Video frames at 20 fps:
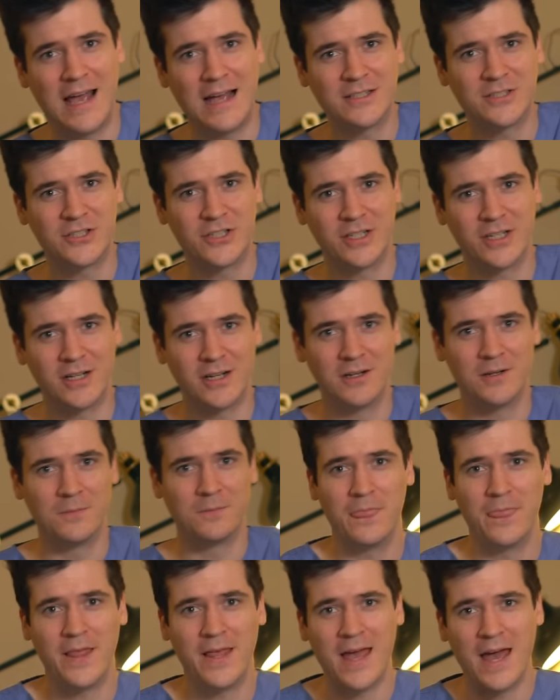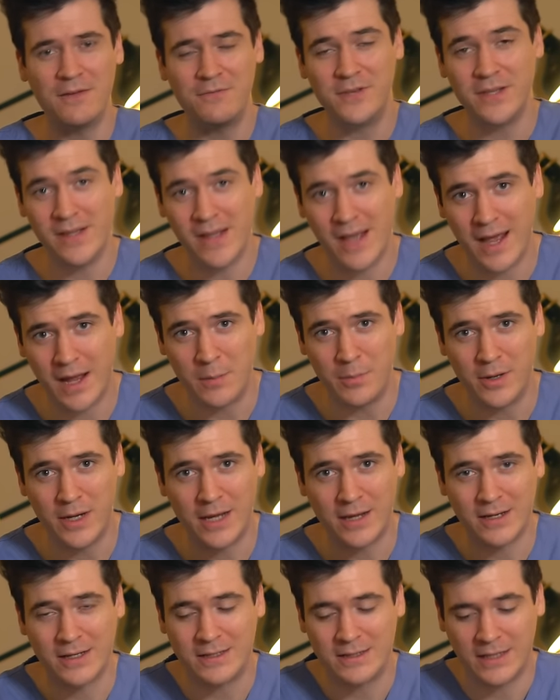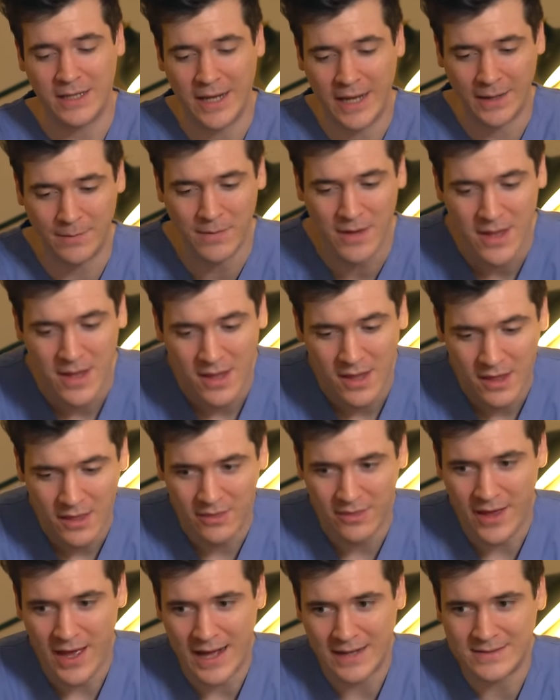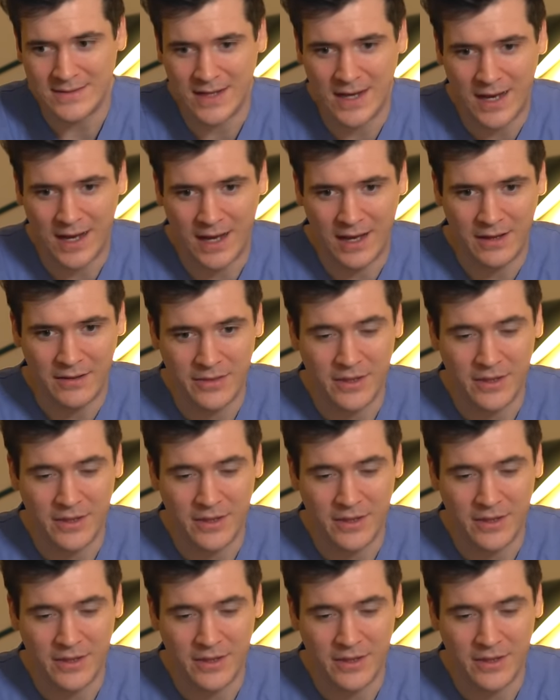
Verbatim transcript: last year, the FDA put out a claim that uh,